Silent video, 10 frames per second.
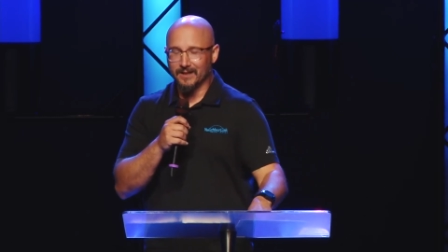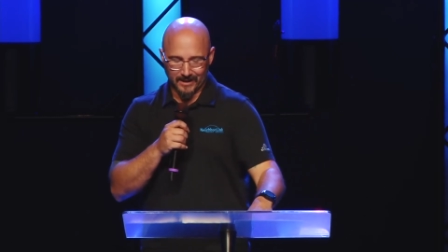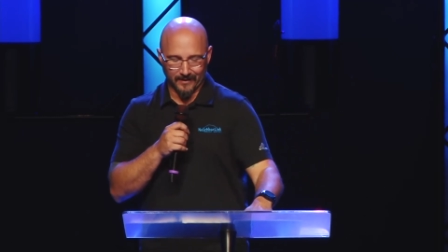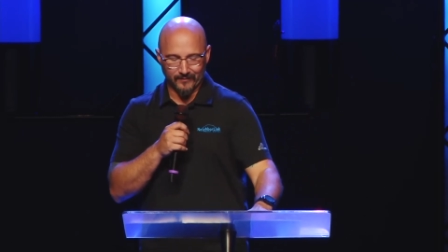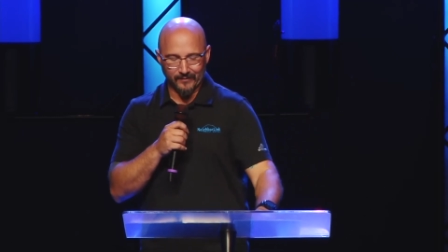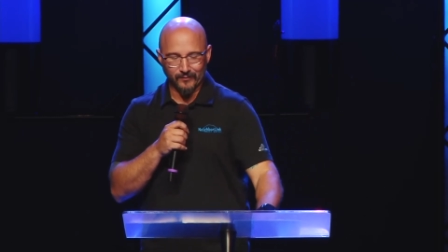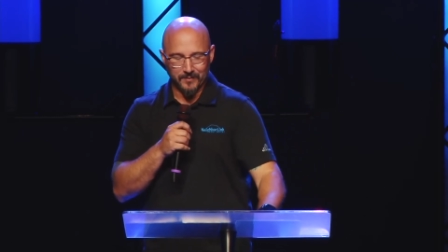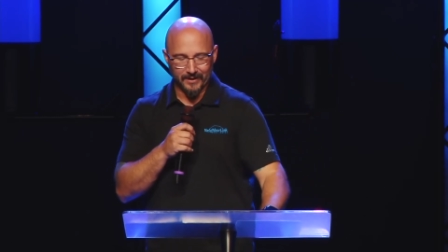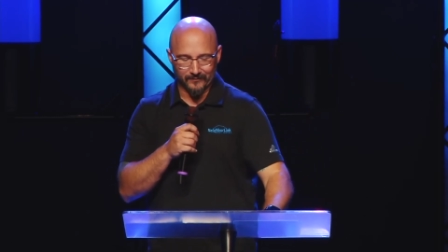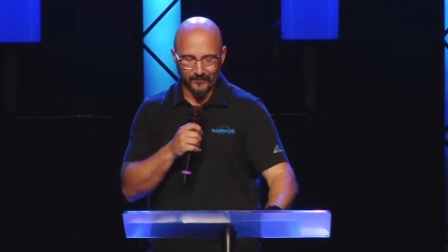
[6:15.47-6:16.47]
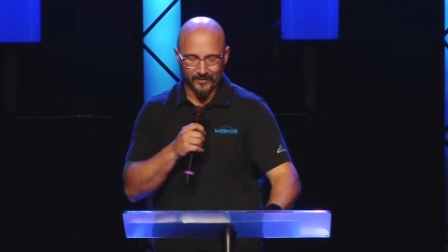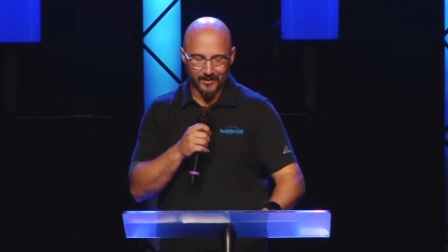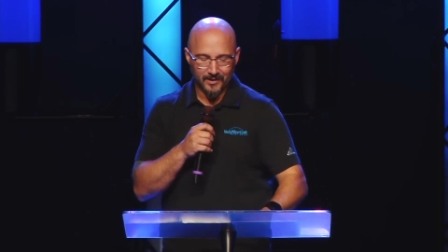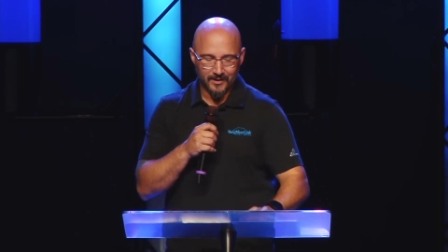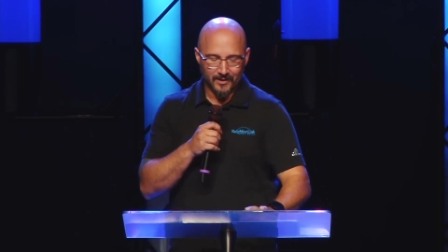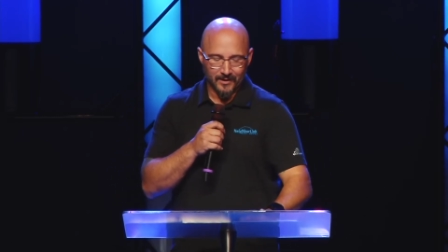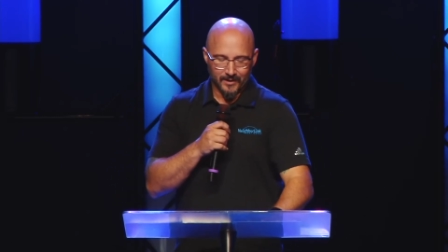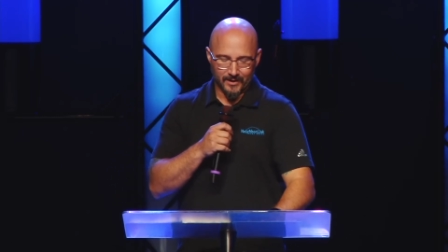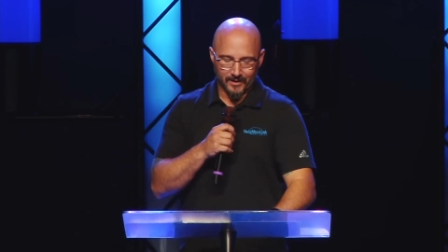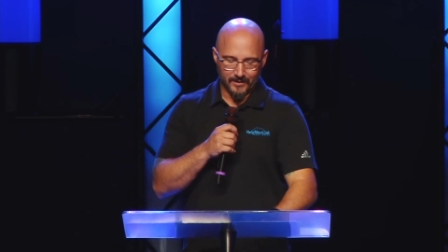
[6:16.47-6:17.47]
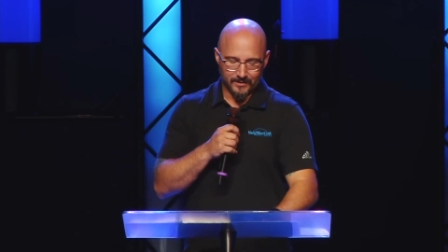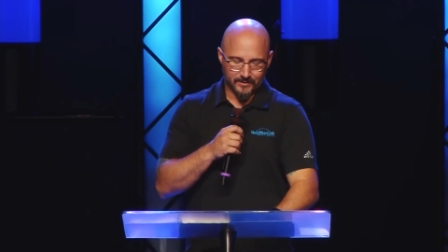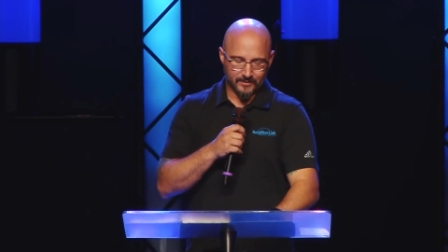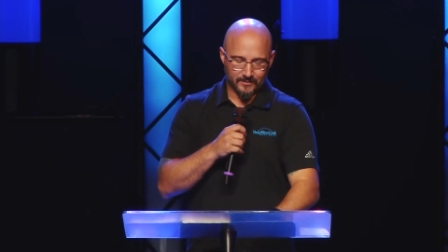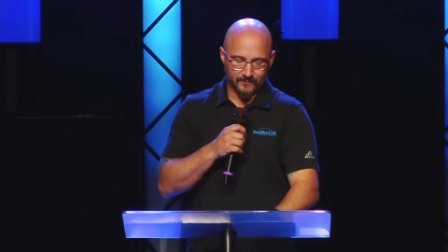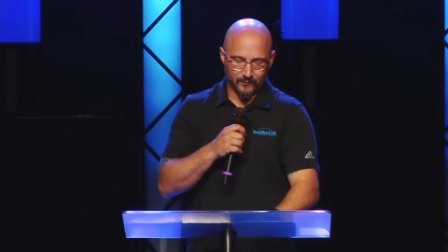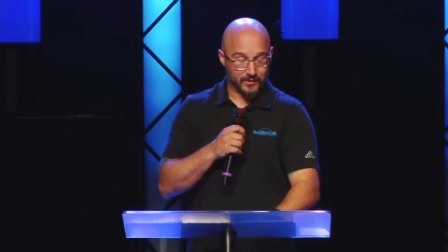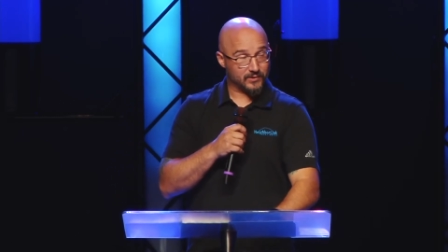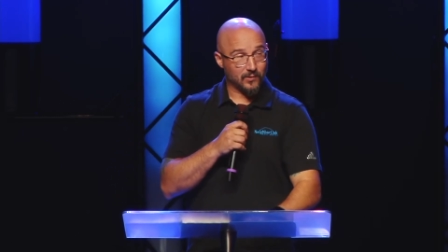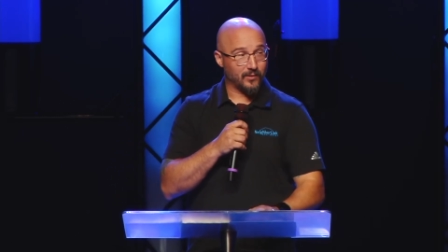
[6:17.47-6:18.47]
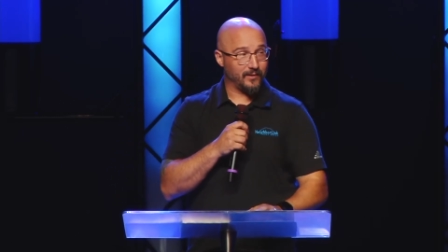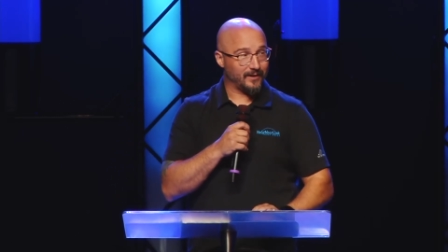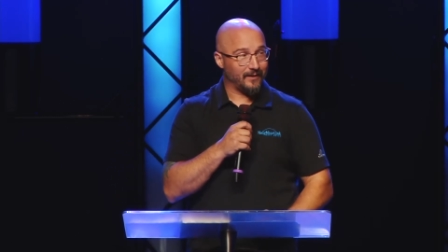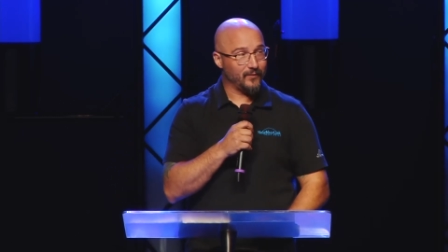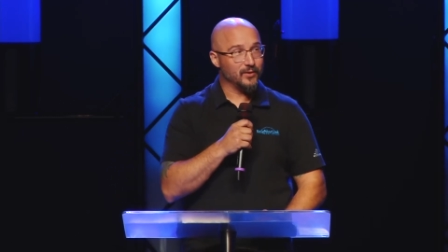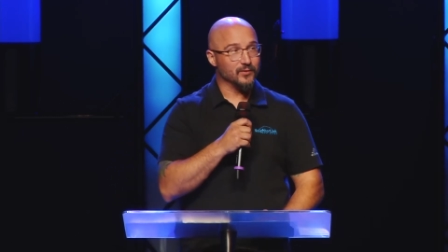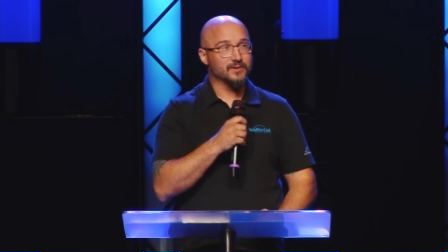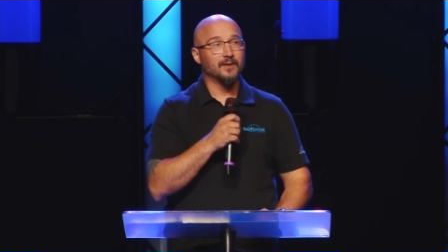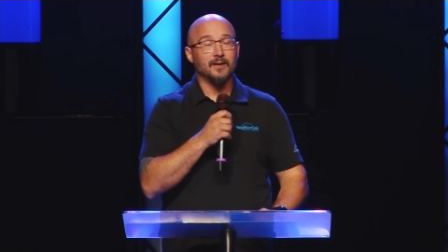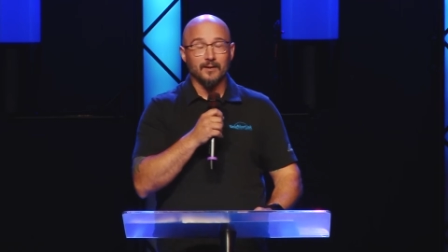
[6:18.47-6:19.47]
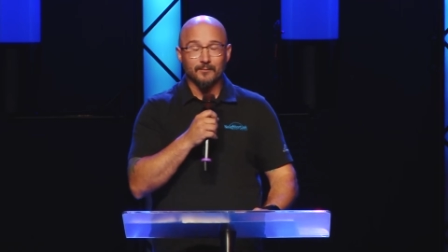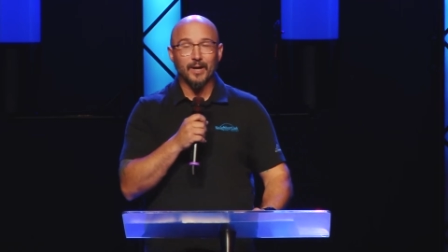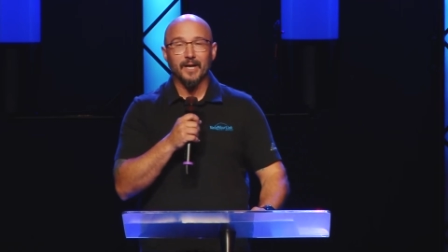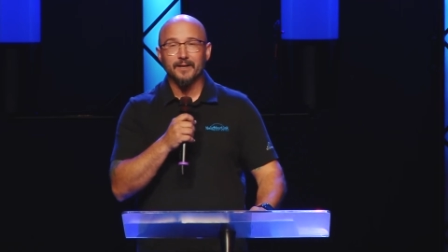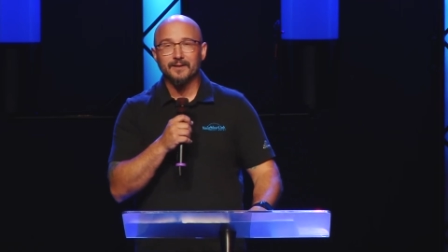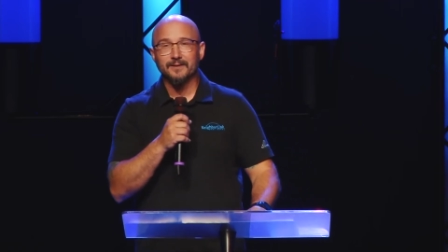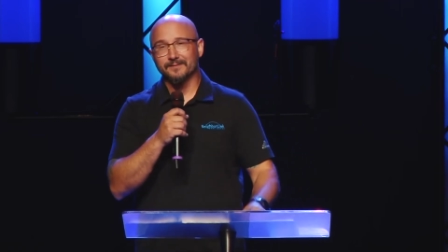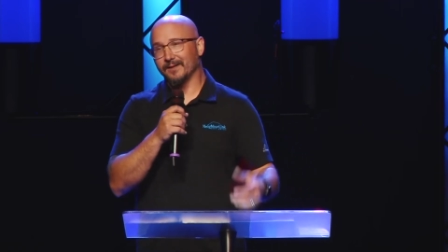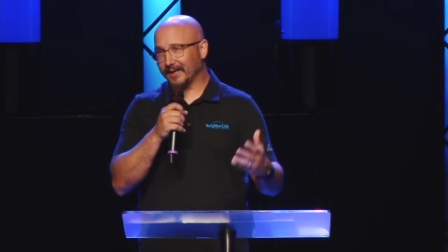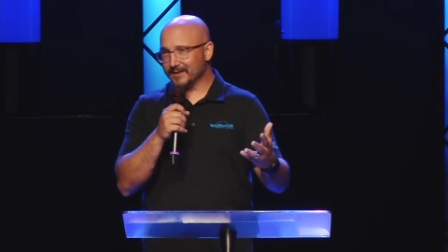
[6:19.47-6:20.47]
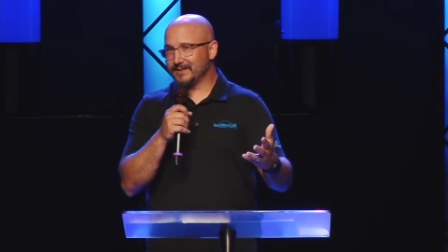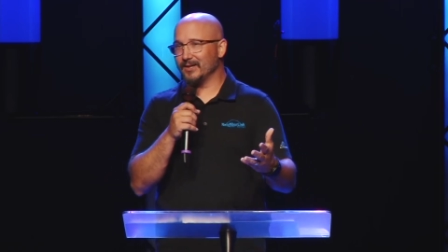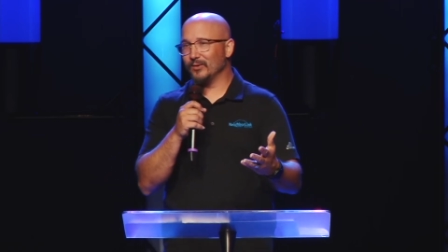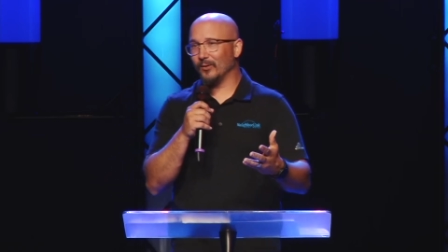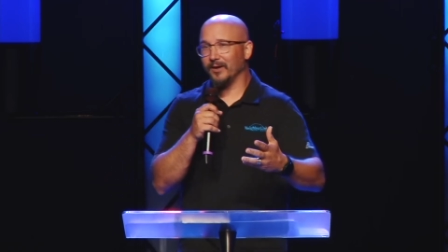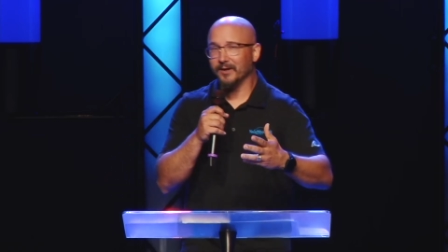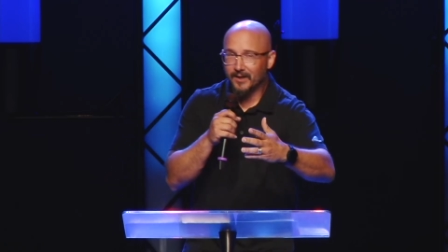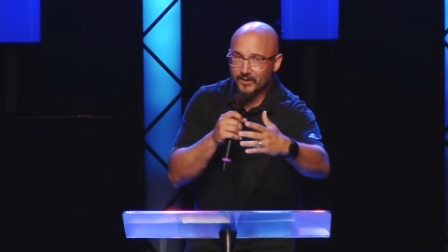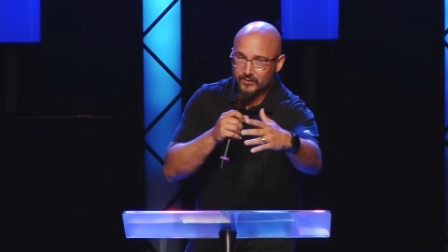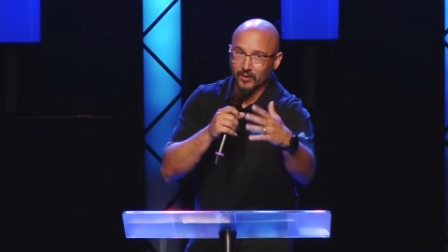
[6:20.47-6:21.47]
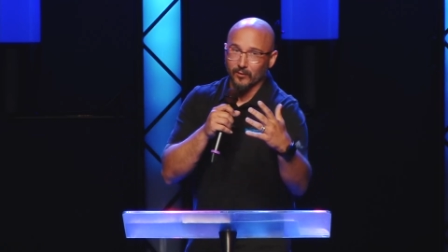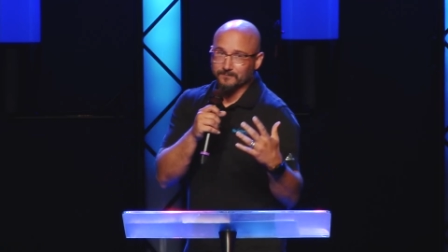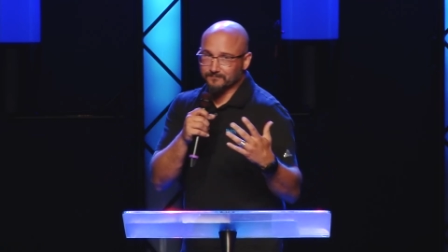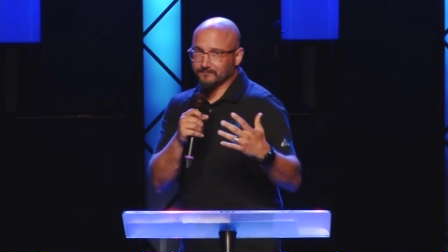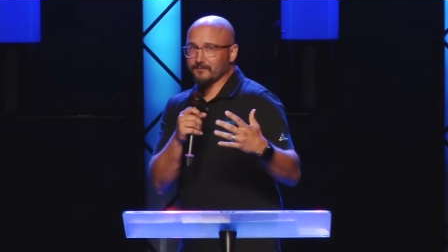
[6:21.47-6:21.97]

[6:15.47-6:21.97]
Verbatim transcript: I've never paid for her uh, for a story that I've used, but I continue on. So,